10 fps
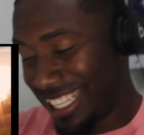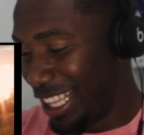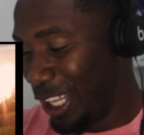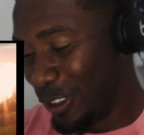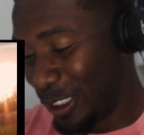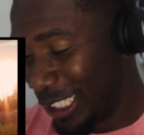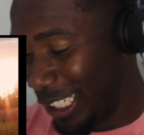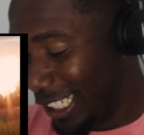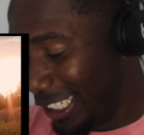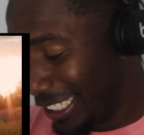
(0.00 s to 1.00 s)
close,
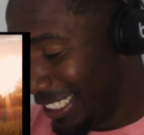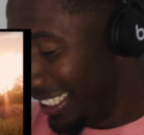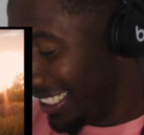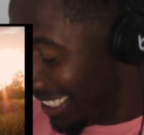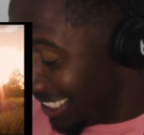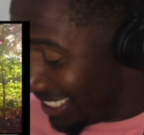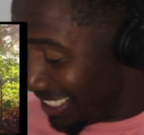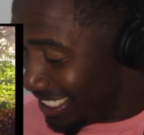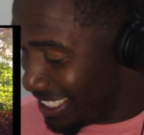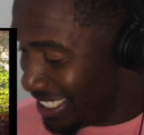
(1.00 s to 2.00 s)
dog.
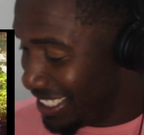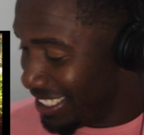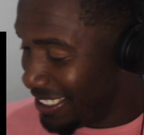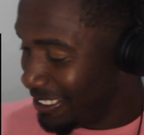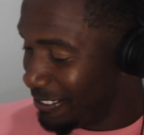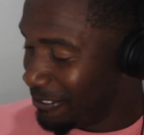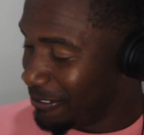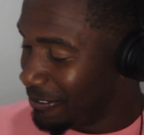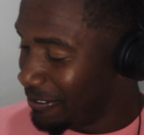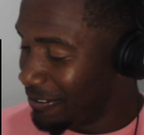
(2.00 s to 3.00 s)
I'm
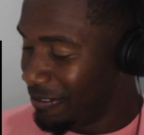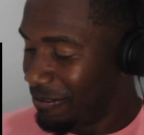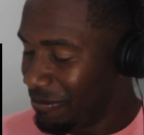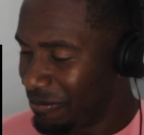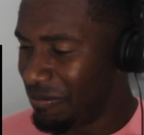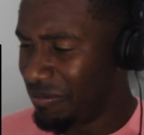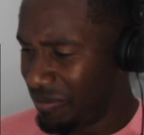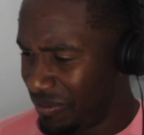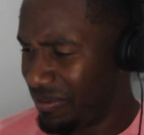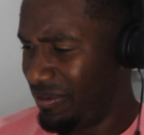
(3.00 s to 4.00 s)
off the
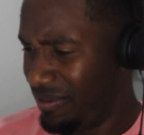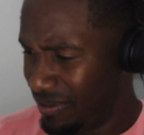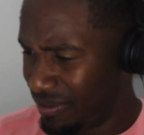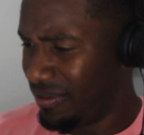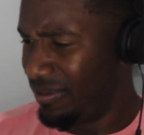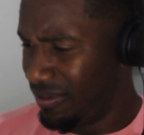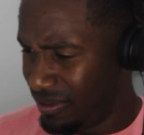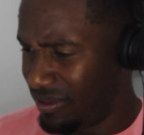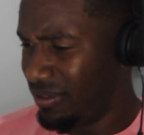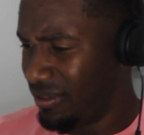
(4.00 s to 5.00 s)
grid and I'm off
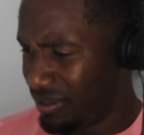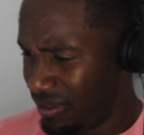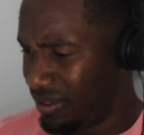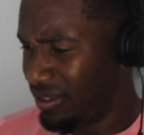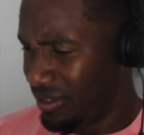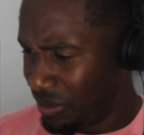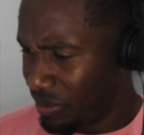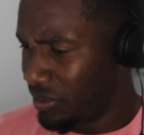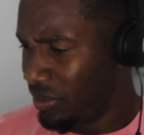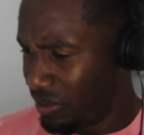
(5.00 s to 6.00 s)
my rocker.
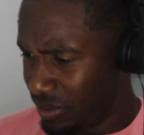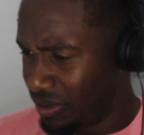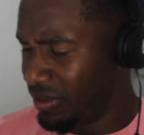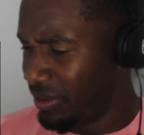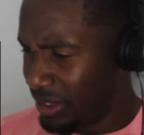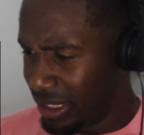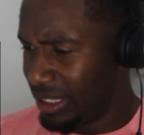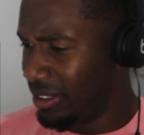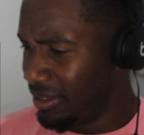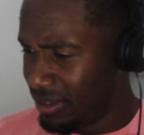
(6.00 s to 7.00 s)
I'm
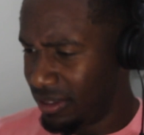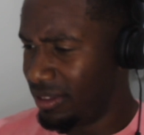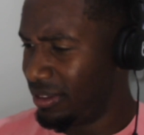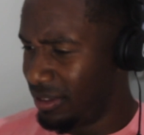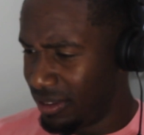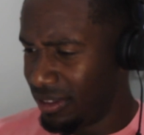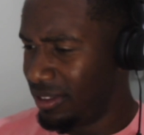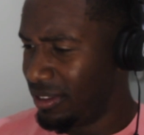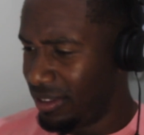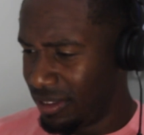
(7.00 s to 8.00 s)
off in the
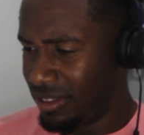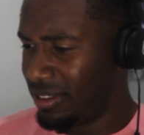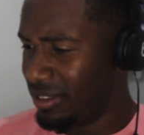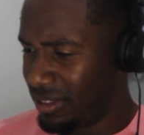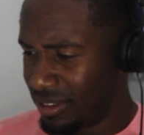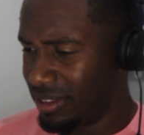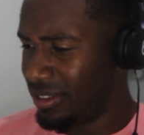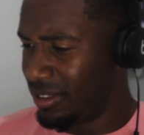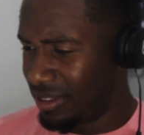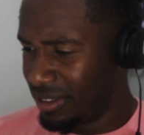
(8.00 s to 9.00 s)
holler
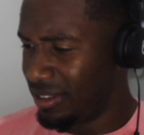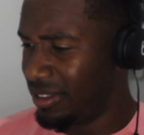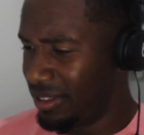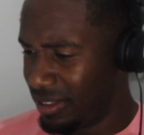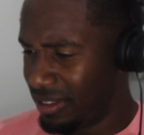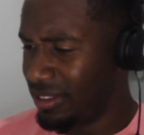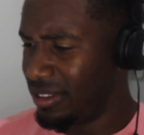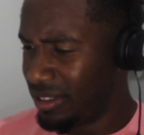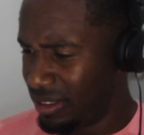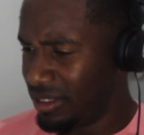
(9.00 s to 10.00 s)
sun.
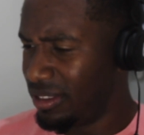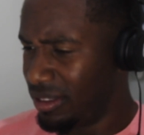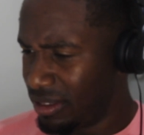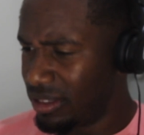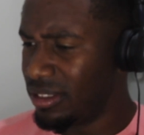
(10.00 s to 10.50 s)
We them